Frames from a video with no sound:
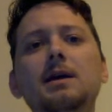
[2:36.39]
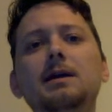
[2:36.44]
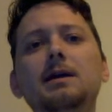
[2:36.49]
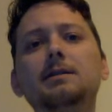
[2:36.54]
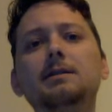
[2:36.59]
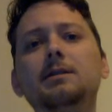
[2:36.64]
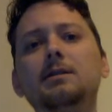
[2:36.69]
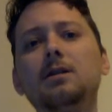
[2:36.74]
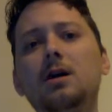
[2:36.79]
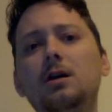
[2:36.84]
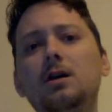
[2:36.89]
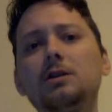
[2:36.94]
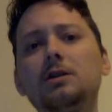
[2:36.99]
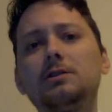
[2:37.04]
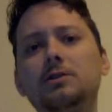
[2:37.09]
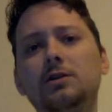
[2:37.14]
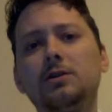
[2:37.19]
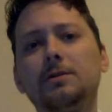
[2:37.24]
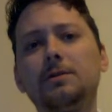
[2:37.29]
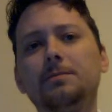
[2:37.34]
In the long
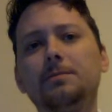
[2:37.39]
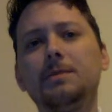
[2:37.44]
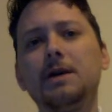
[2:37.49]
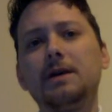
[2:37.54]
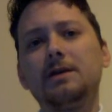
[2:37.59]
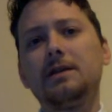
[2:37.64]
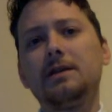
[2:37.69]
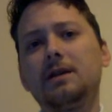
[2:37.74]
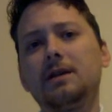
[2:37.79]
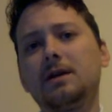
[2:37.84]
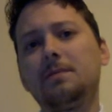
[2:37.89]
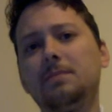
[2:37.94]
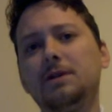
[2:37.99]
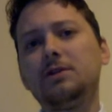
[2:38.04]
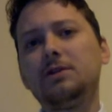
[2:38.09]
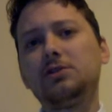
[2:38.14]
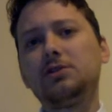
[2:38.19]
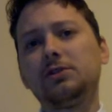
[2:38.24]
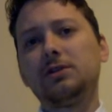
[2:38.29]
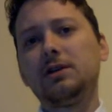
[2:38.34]
term, the
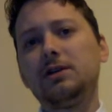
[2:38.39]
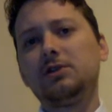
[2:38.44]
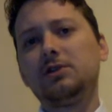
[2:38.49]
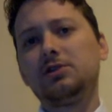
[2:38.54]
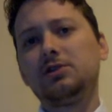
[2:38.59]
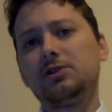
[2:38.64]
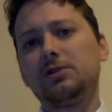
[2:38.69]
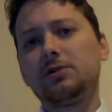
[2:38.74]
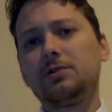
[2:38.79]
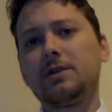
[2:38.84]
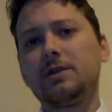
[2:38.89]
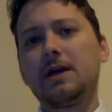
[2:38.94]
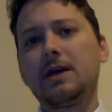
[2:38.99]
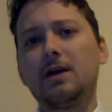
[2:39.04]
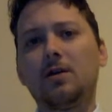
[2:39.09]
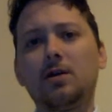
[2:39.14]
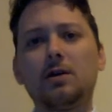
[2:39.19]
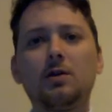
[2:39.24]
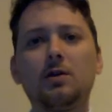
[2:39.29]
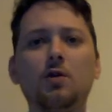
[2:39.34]
company should ensure they
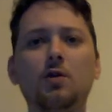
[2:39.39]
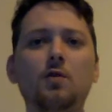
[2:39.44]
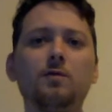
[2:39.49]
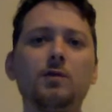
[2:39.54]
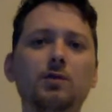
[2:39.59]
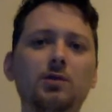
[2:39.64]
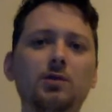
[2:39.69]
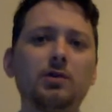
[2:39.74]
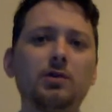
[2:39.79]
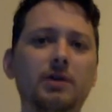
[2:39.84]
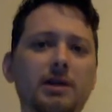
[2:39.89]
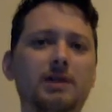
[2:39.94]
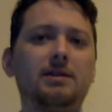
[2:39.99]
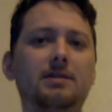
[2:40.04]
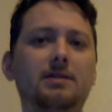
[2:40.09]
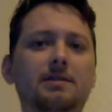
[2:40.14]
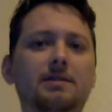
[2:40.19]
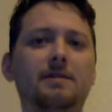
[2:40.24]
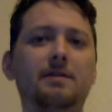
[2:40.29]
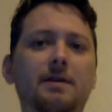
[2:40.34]
aren't
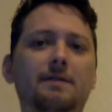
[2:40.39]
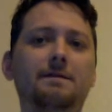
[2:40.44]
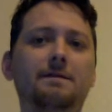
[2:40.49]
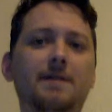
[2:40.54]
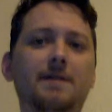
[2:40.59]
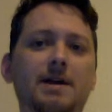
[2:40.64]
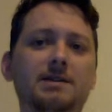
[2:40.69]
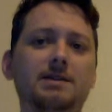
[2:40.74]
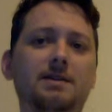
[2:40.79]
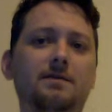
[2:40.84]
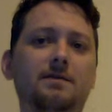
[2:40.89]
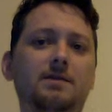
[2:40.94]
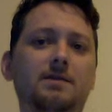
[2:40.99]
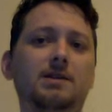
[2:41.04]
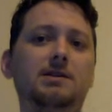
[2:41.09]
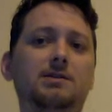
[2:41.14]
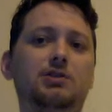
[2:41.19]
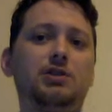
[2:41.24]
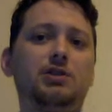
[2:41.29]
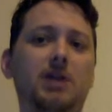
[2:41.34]
overlooking the effects of
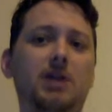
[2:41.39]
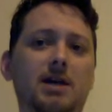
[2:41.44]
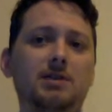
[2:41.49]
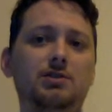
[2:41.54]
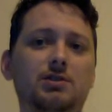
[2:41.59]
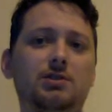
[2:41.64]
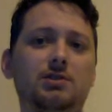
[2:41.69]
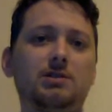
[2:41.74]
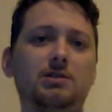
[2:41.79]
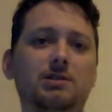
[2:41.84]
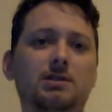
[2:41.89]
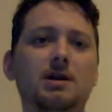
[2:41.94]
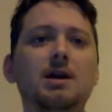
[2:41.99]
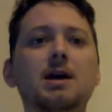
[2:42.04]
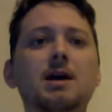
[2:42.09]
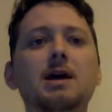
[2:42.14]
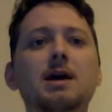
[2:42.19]
these changes.